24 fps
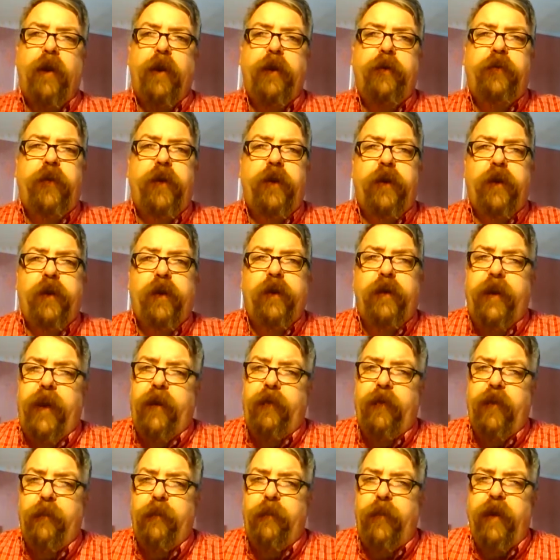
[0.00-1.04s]
hunting on a
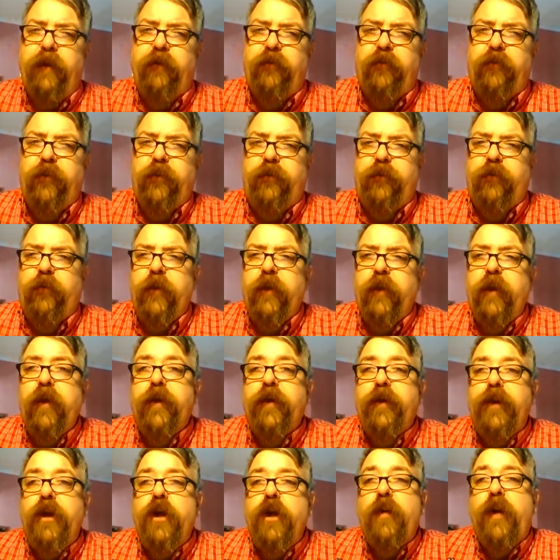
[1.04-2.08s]
daily basis,
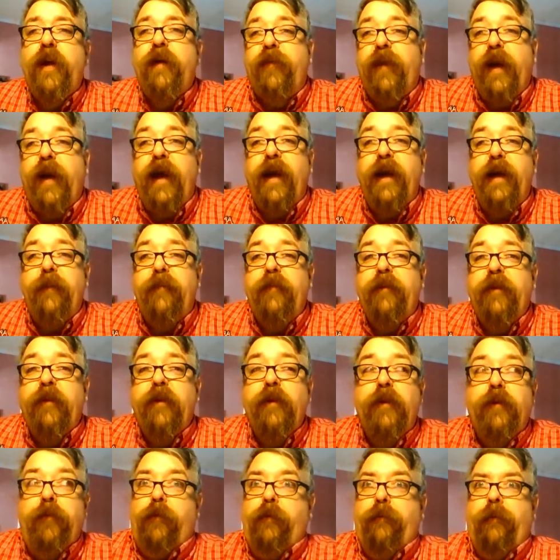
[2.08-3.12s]
you have time
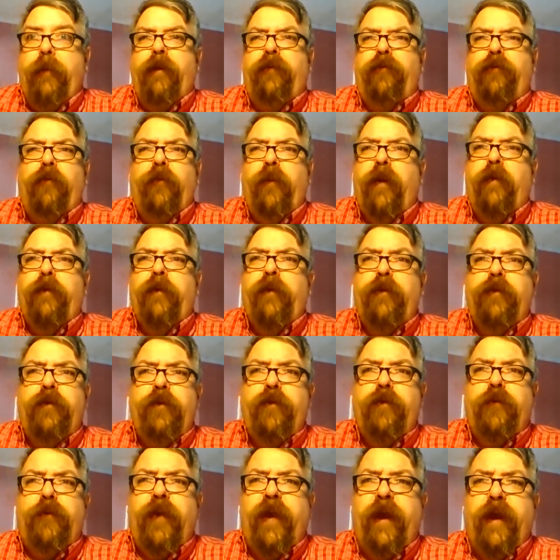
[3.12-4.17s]
to mess around and
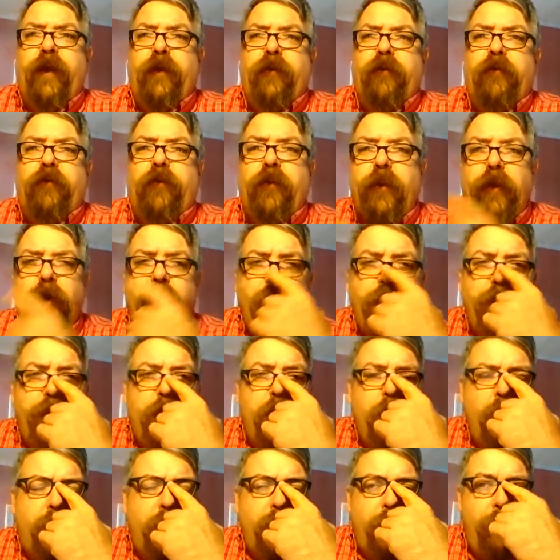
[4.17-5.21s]
do things.
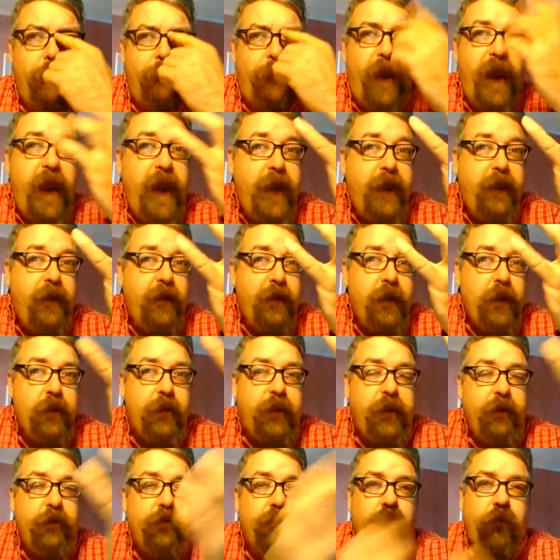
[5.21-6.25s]
You can paint, you
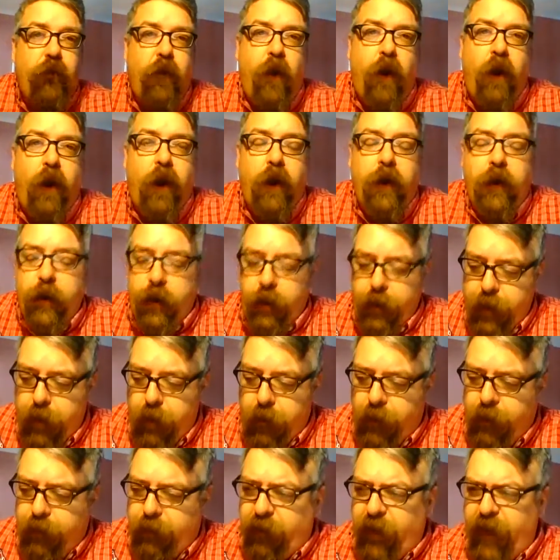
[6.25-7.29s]
can draw,
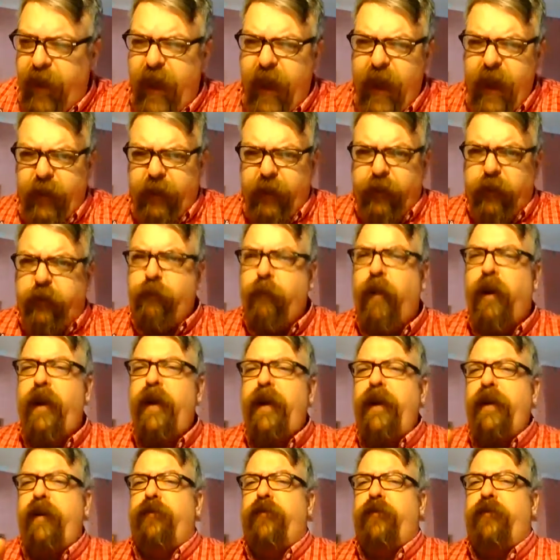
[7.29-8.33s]
you can say, hey, this mud
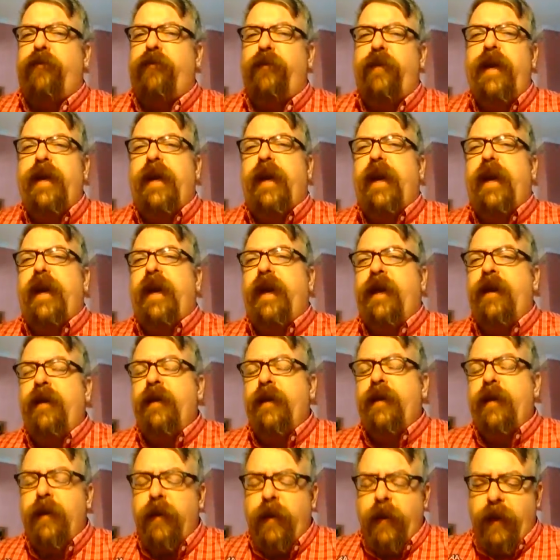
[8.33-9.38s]
is sticky,
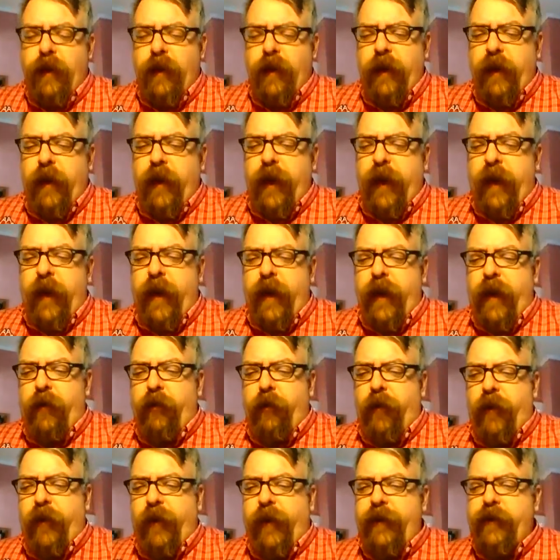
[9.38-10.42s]
and
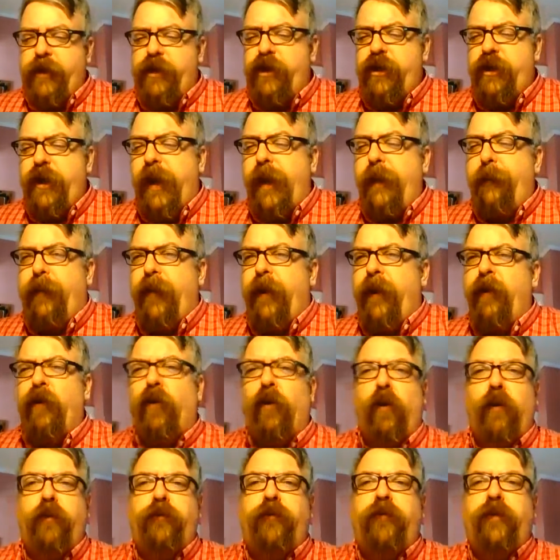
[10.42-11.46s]
when I shape it, it
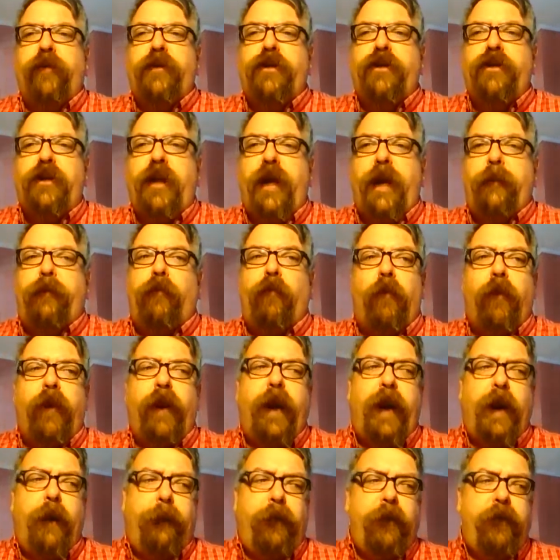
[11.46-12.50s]
holds its shape. Well, what
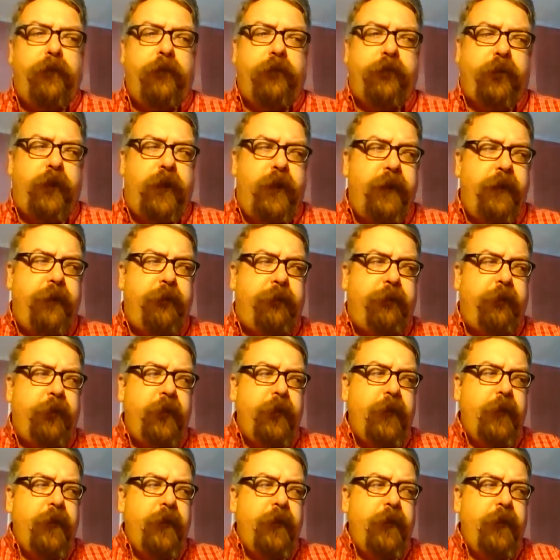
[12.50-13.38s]
happens if,